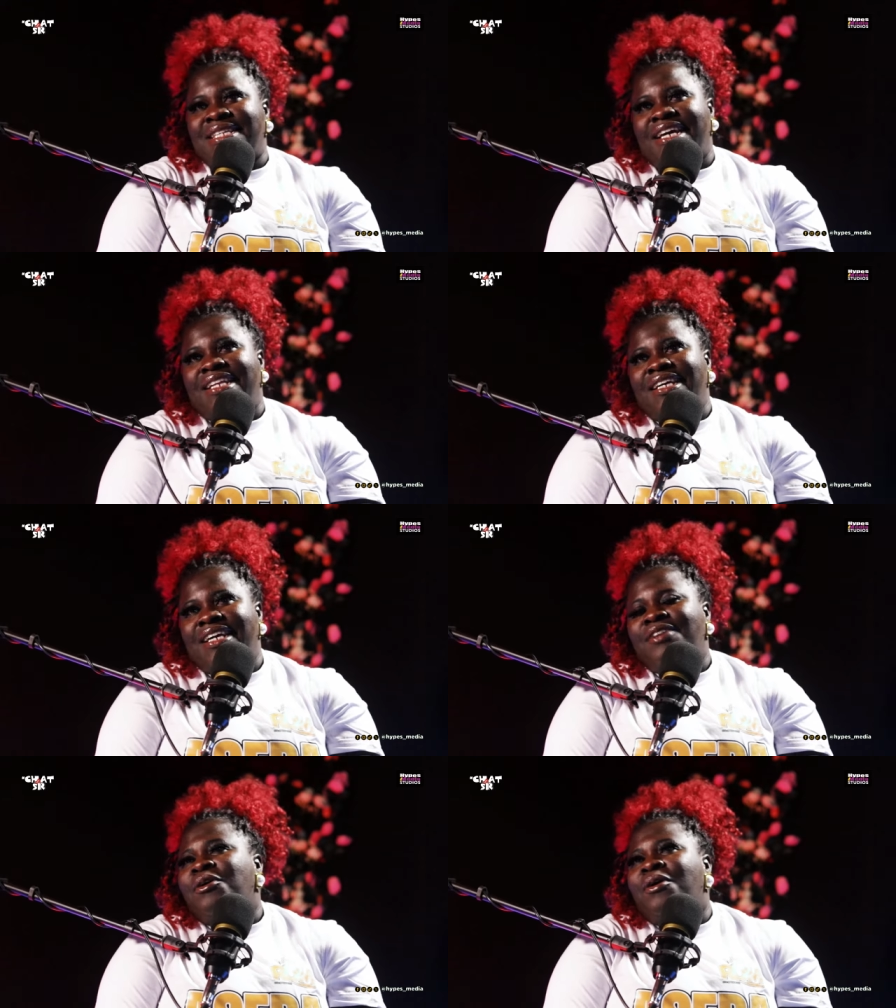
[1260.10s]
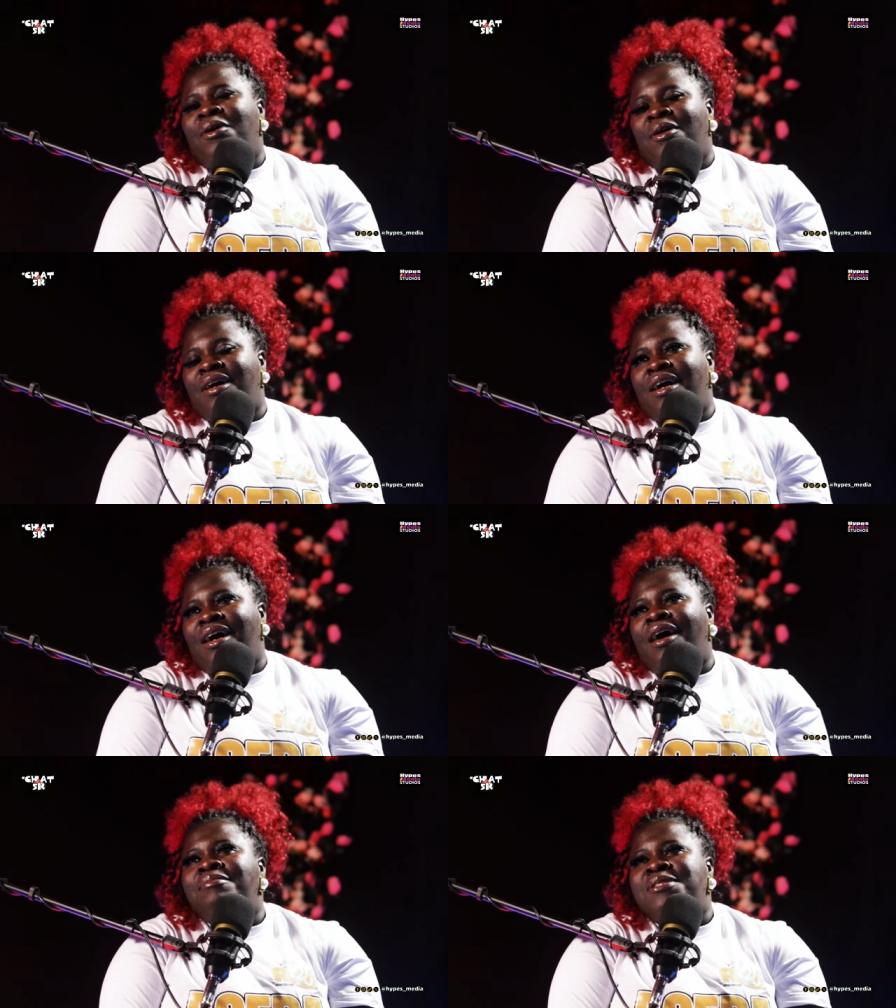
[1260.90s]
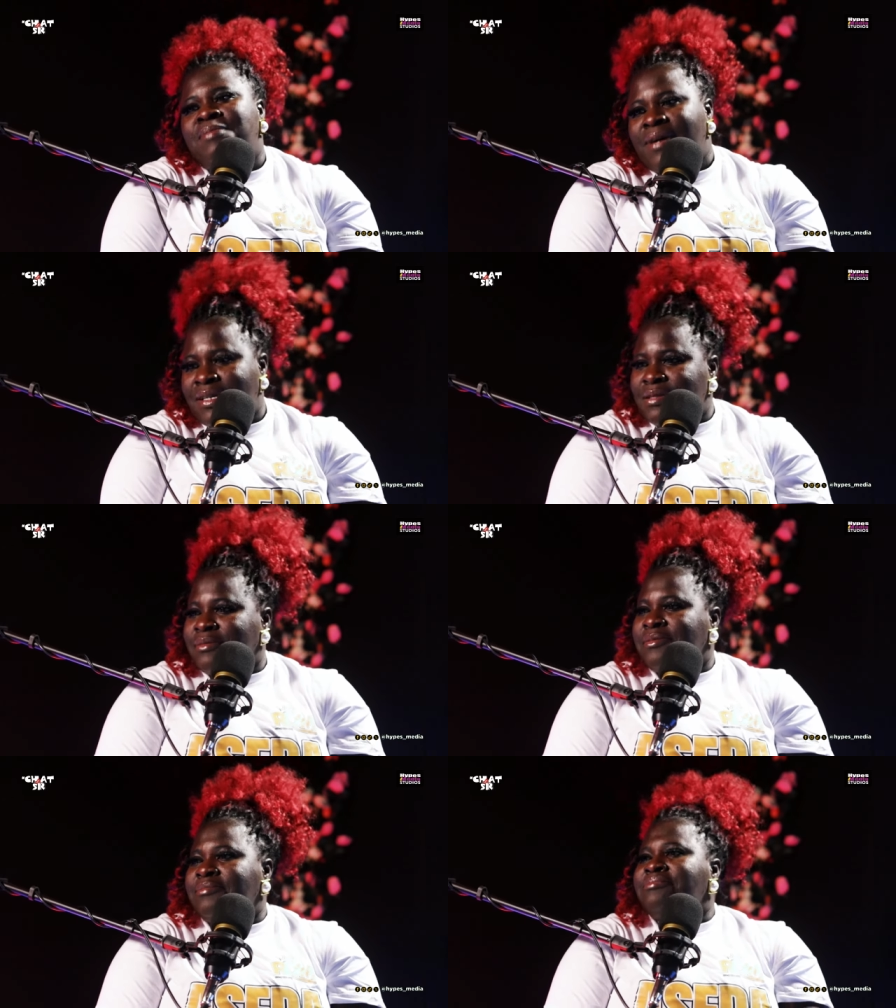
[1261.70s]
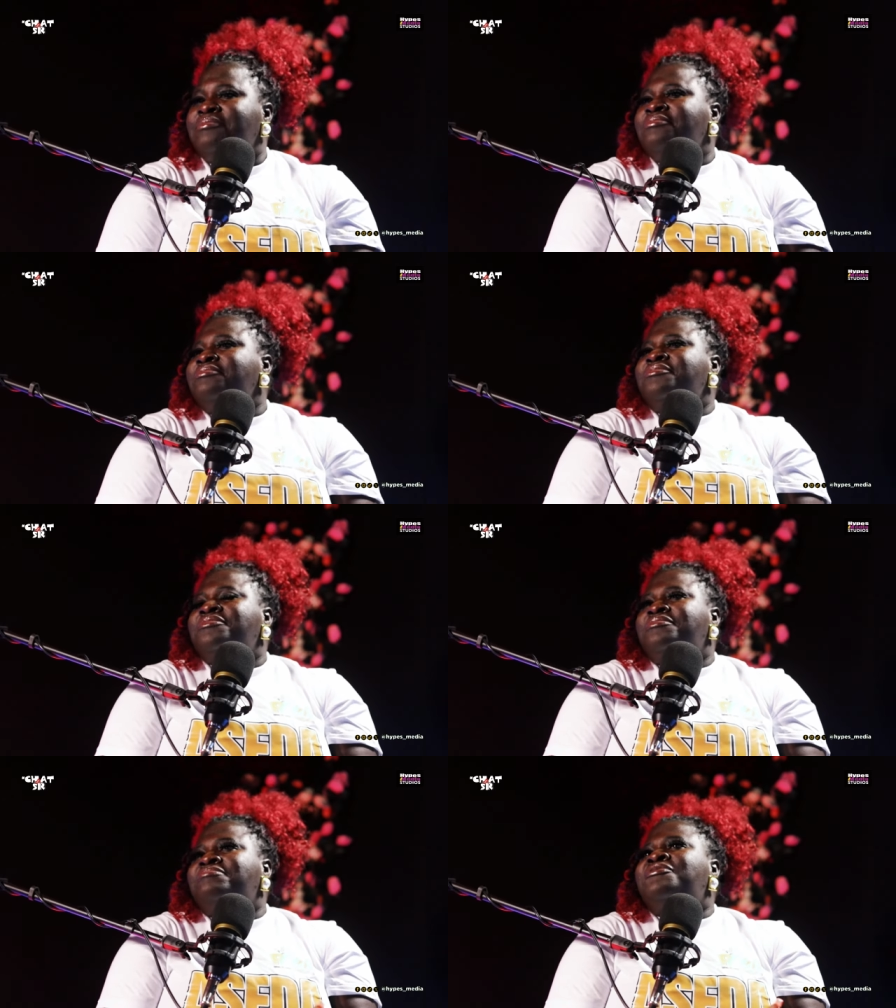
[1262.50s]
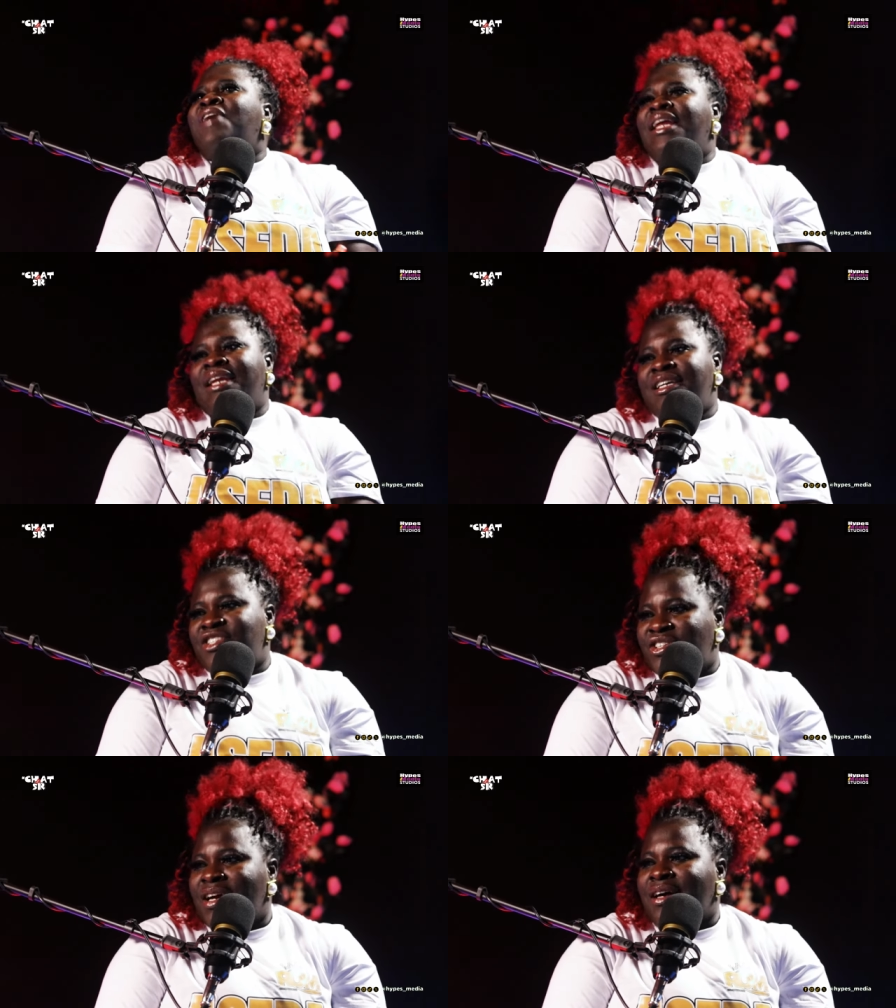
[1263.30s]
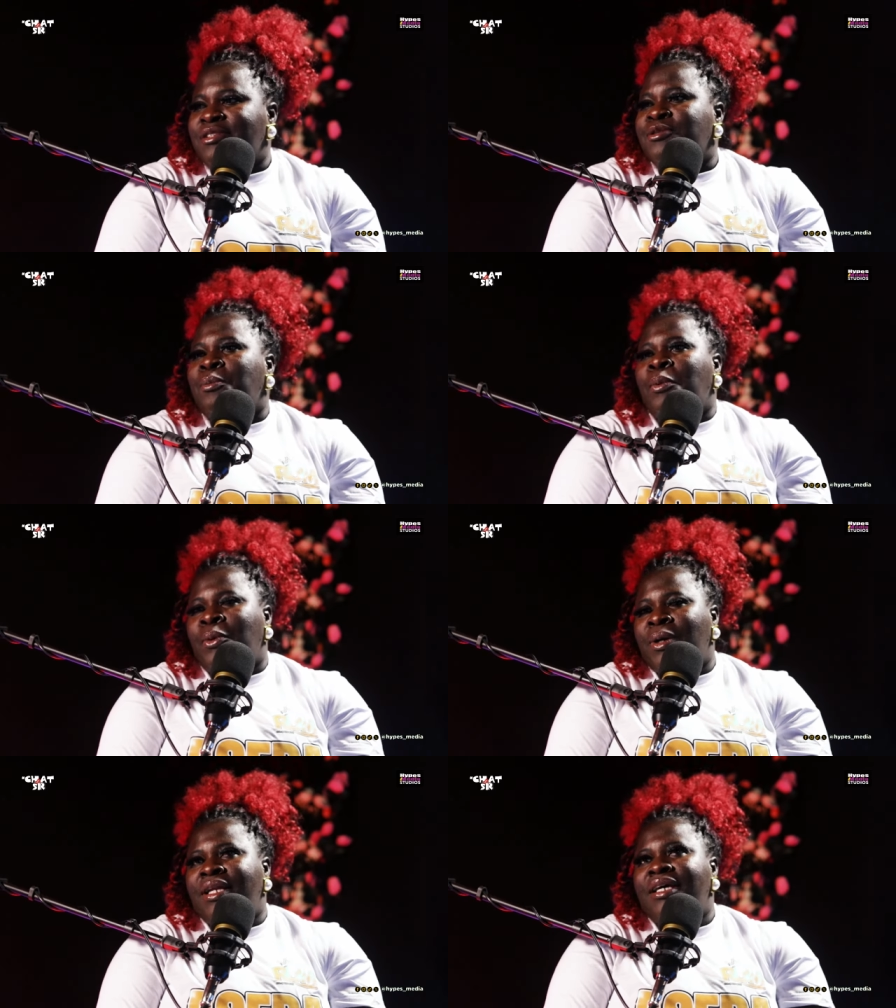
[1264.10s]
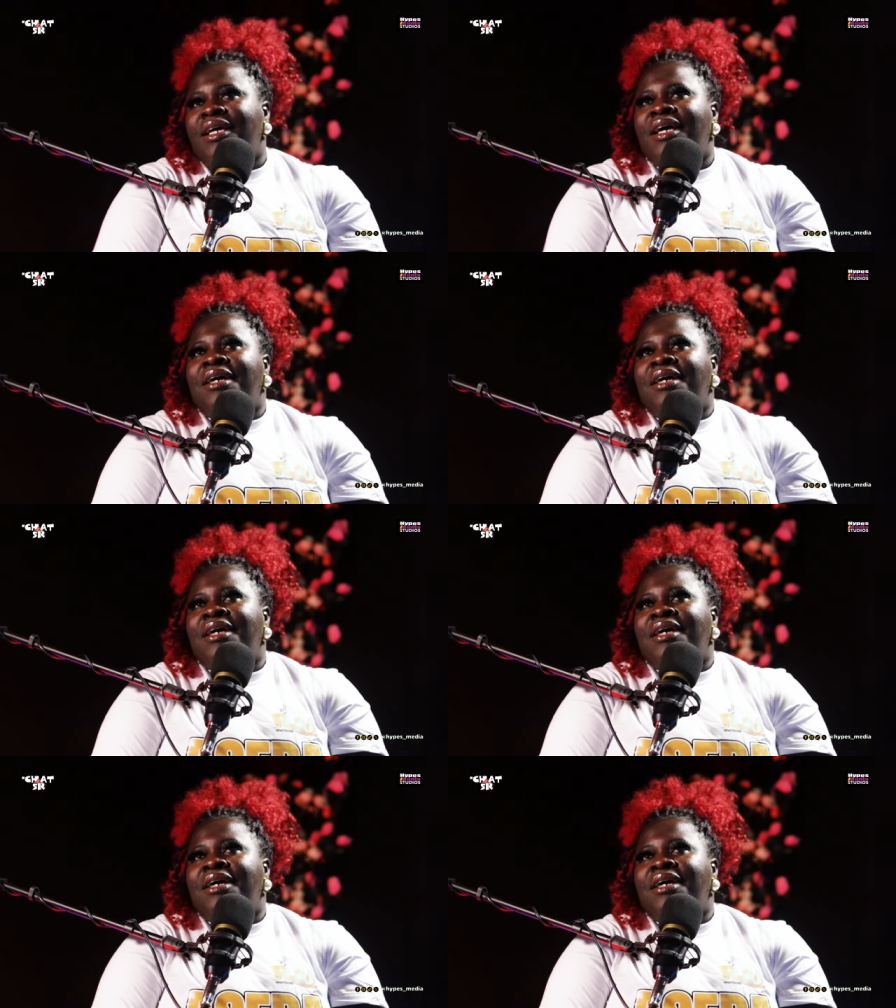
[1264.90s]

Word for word: said, it mm. all comes back to financial support. Mm.